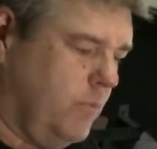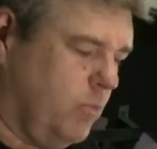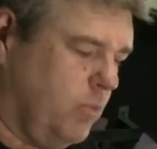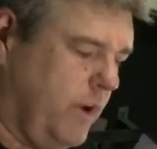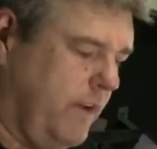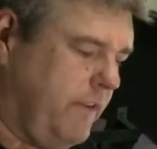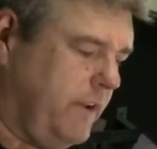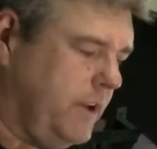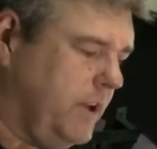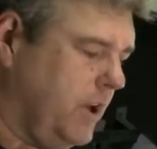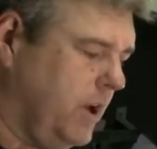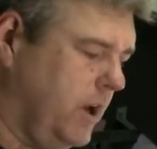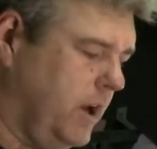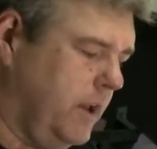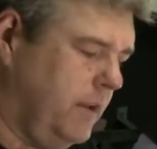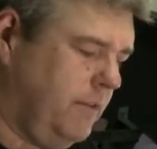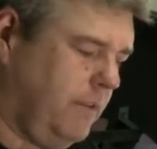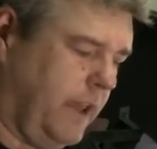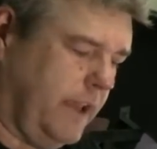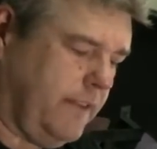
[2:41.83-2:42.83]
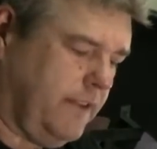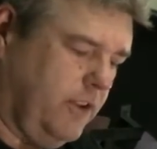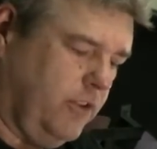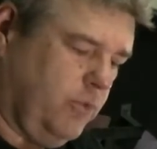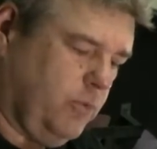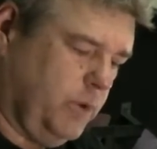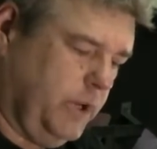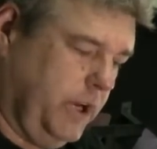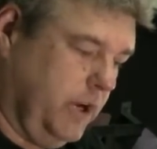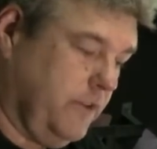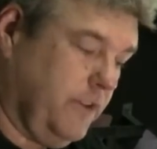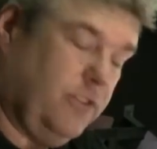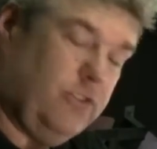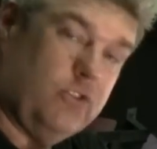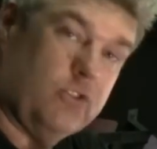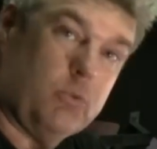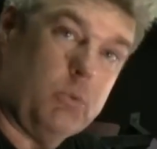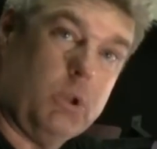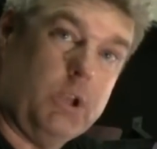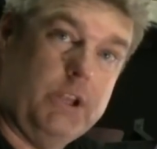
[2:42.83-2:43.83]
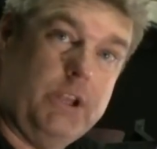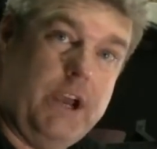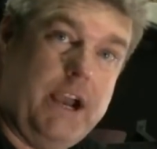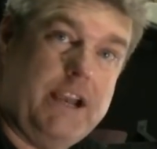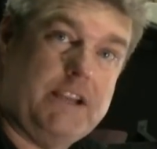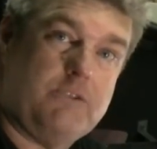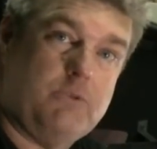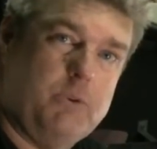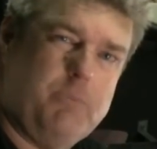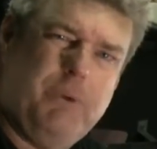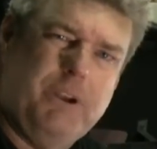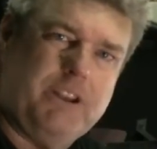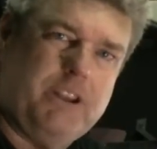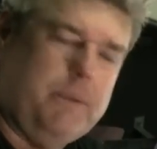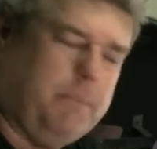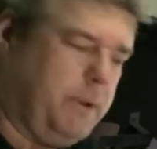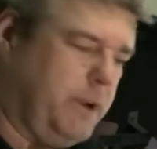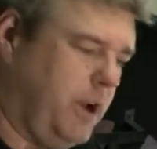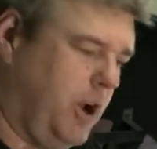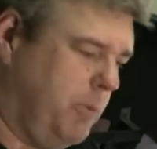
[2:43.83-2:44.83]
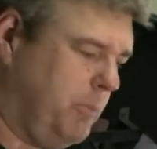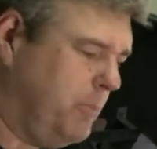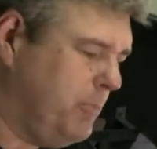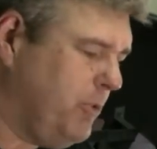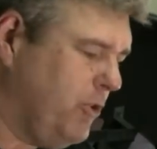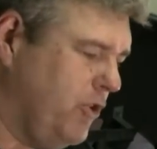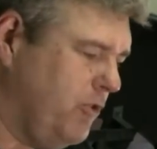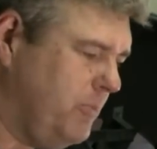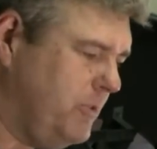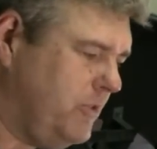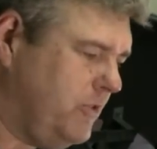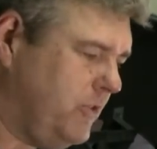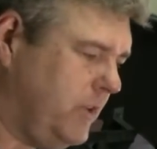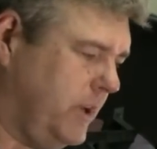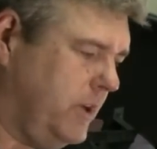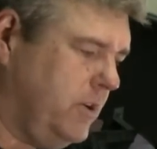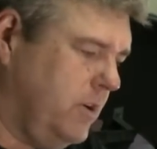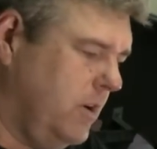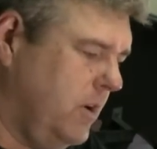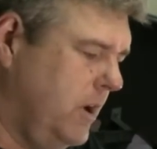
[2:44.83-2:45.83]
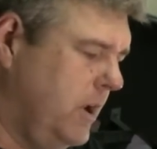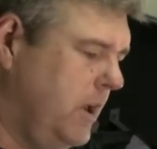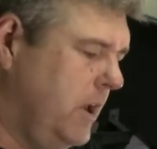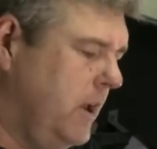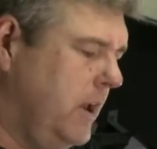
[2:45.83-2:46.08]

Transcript: rivet gun like this one here. This is a really nice one we picked up at a home improvement center.